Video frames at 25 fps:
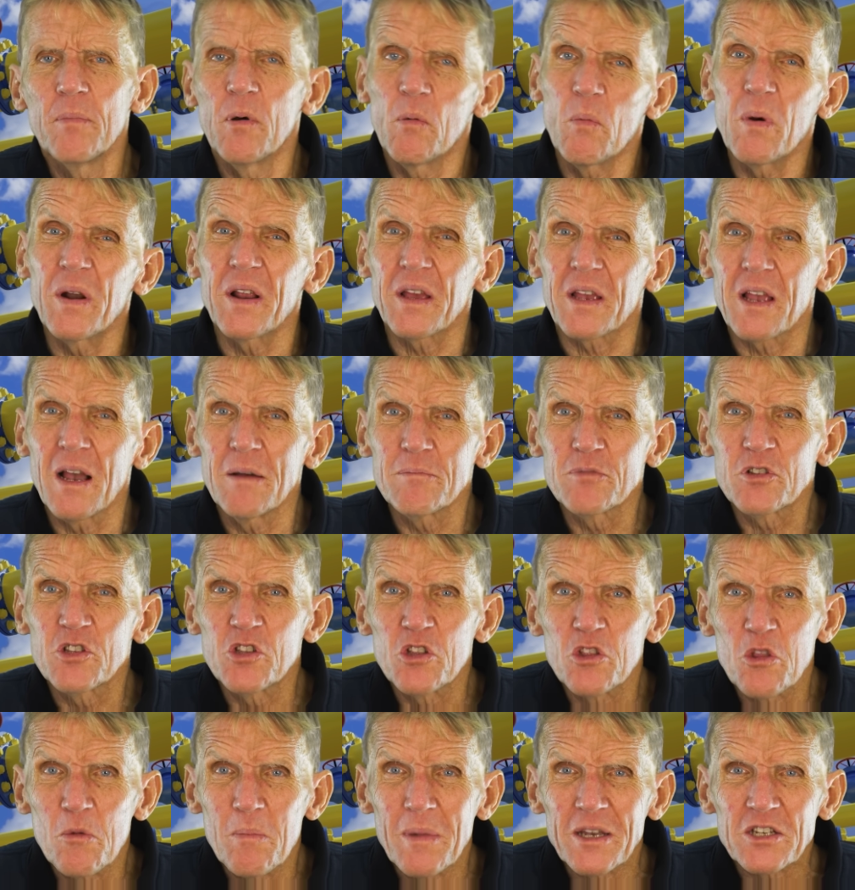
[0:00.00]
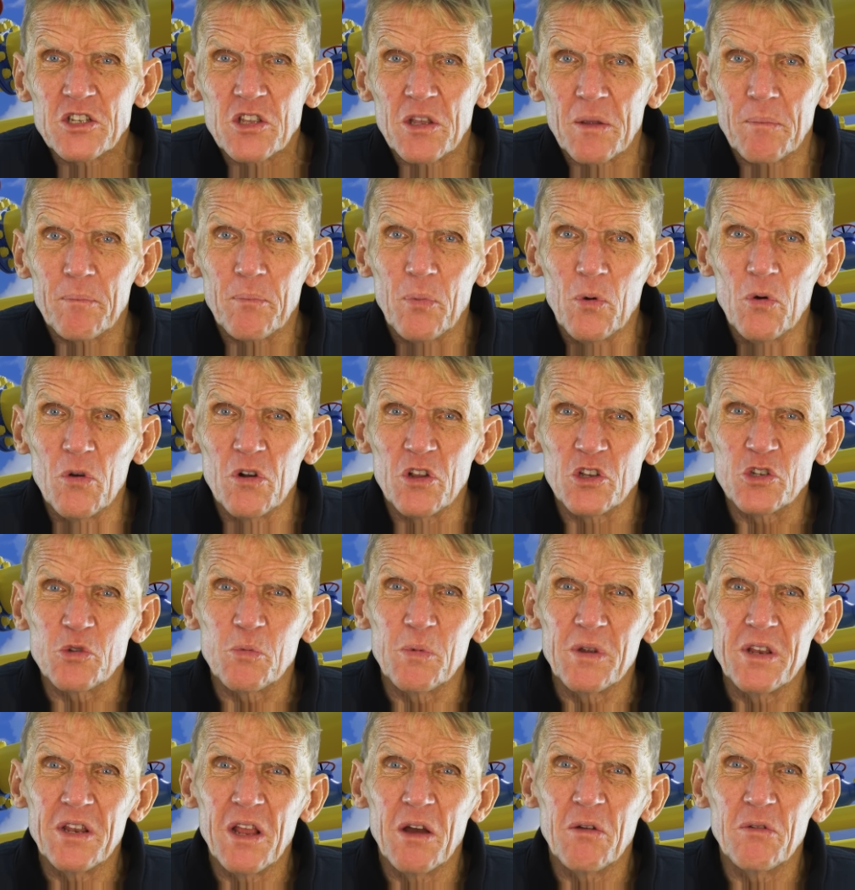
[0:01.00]
But when it comes to domestic boilers,
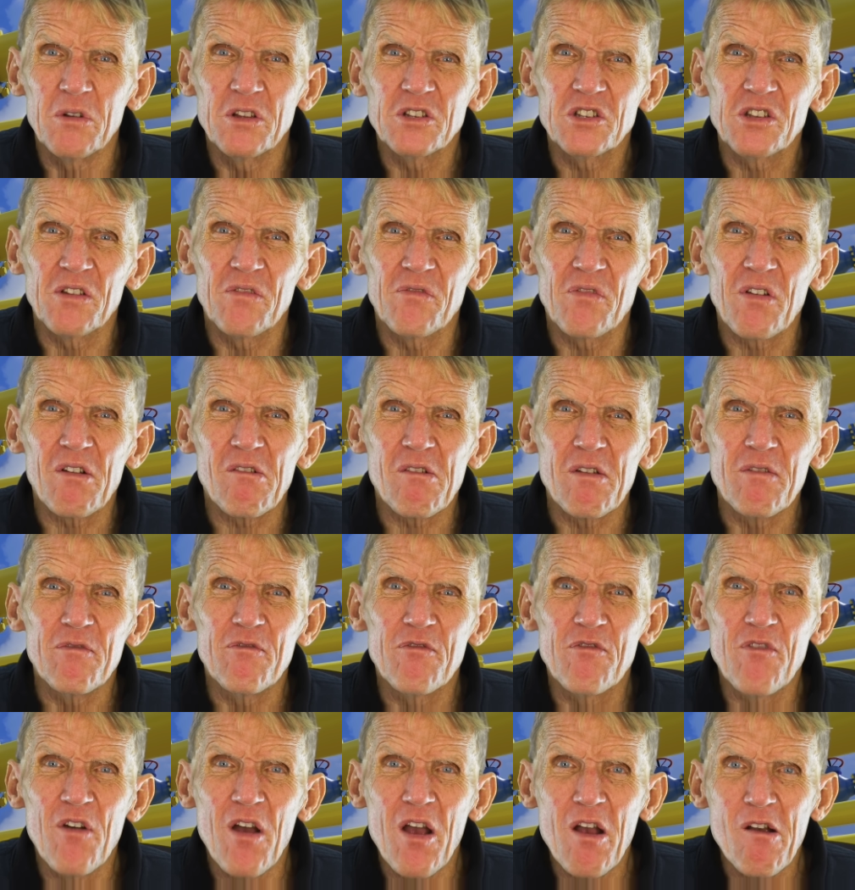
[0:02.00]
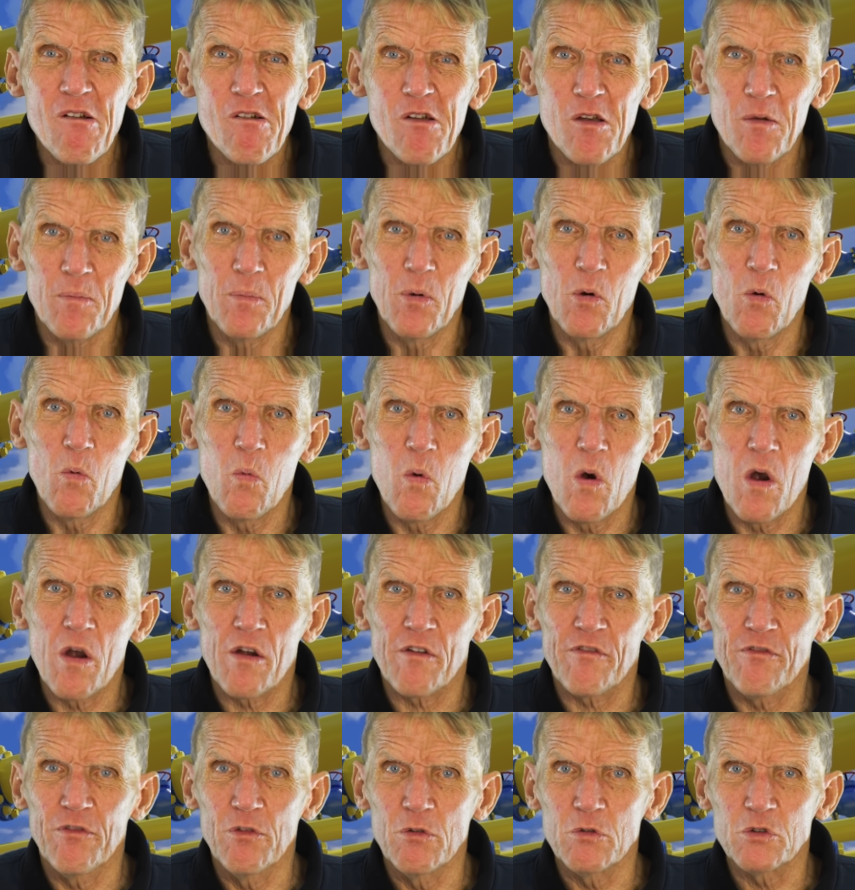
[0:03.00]
we know there's a very variable
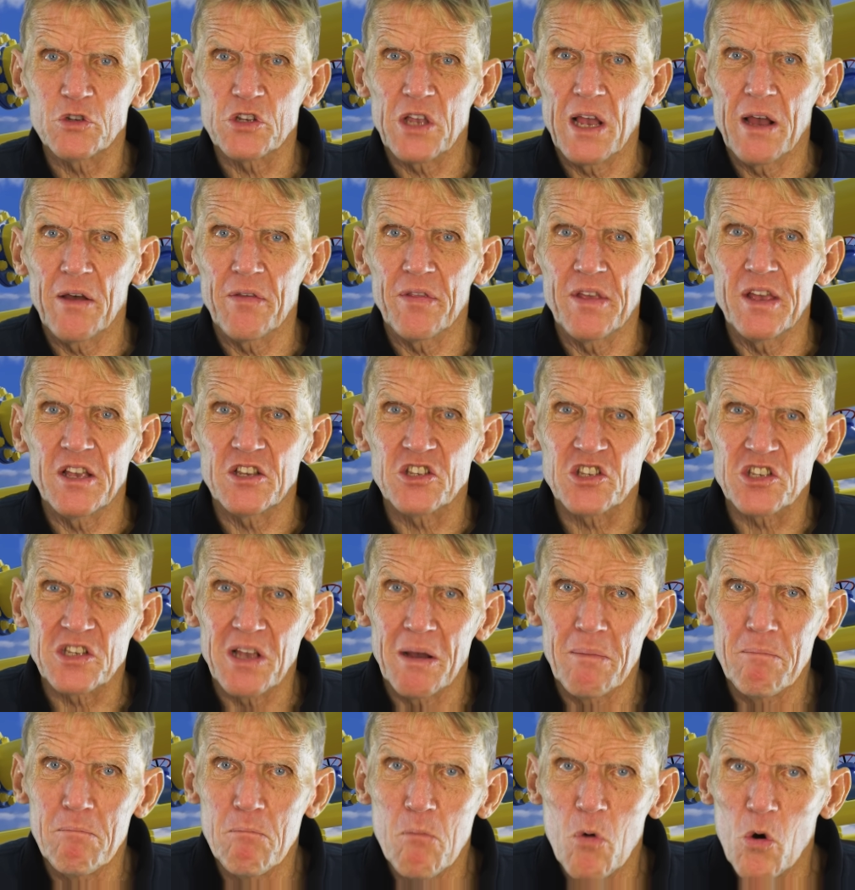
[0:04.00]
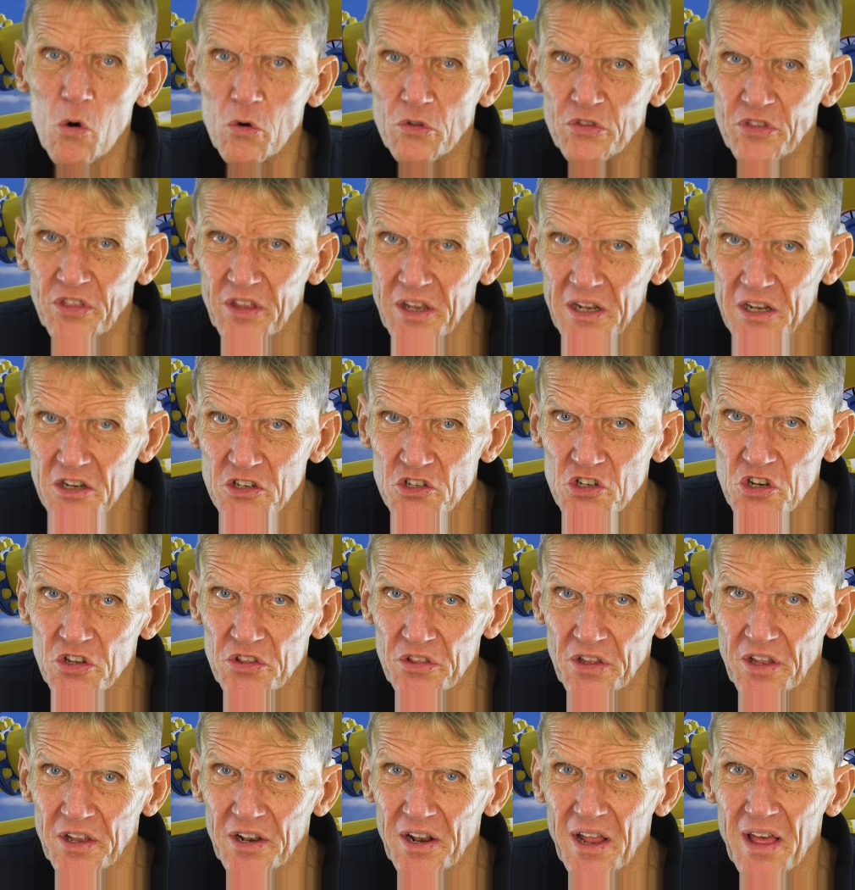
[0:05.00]
workforce out there, some more diligent than